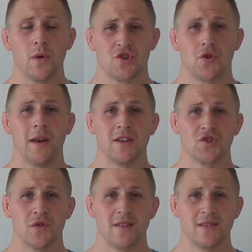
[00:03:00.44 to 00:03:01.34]
with training
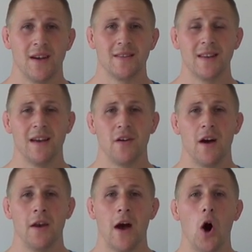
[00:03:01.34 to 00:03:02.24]
stress and deliver
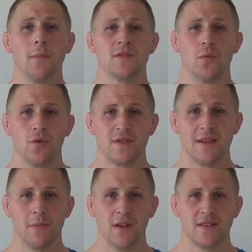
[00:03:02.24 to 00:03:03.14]
an optimal
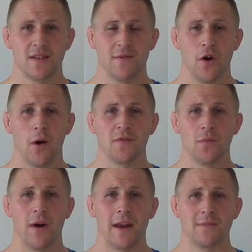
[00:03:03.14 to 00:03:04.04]
stimulus for
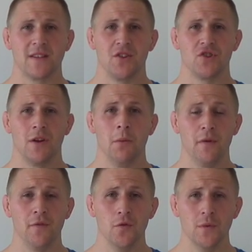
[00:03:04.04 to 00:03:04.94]
optimal adaptation and
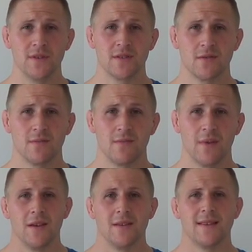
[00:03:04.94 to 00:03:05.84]
performance.
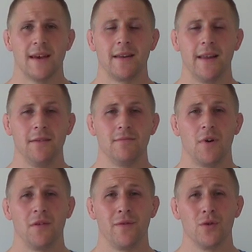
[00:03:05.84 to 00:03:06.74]
Secondly,
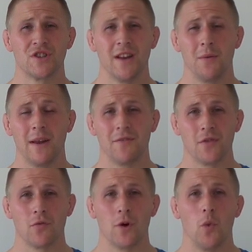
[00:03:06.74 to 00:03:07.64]
unfortunately we live
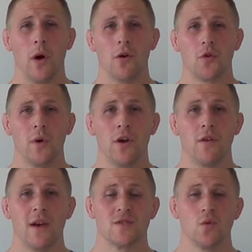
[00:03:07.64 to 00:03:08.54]
in the real world, and we
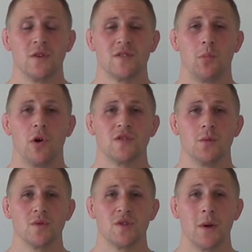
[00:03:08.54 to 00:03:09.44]
know that it's almost
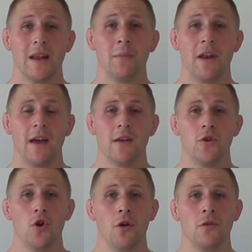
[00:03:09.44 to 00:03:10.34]
impossible to
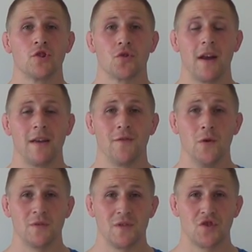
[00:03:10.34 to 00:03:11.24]
eliminate non-training
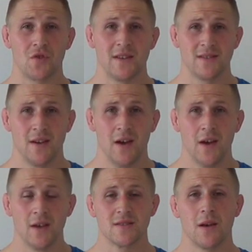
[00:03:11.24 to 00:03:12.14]
forms of stress.
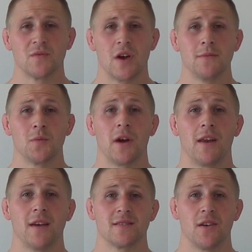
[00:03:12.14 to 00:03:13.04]
Sometimes we're going
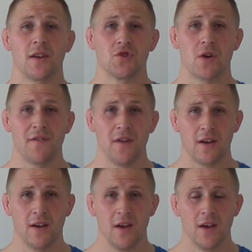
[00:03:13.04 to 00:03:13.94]
to get stuck in
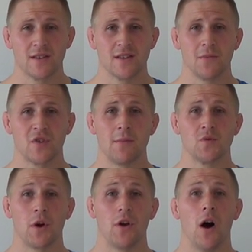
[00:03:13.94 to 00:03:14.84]
traffic, sometimes
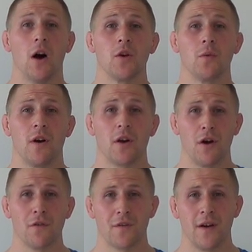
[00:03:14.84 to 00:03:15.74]
we're going to argue with our
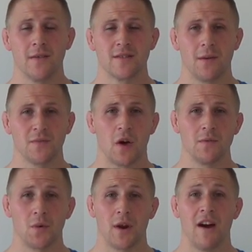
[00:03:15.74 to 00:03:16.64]
girlfriend,
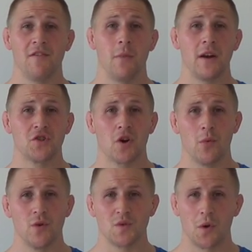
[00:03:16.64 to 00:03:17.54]
sometimes we're going to have money
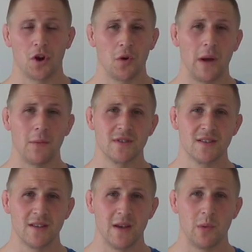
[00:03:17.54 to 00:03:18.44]
troubles, we're not going to be able to
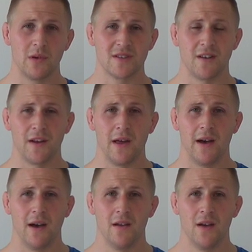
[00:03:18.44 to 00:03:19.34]
sleep, stuff like
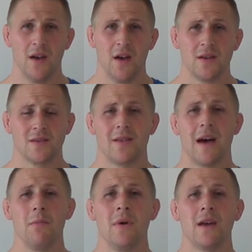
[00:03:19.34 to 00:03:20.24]
that. So
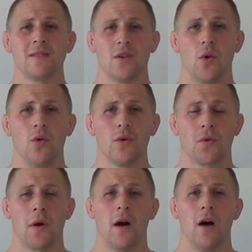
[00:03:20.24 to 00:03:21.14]
that means that all
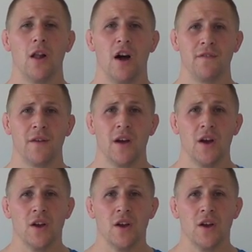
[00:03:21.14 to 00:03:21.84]
throughout our life,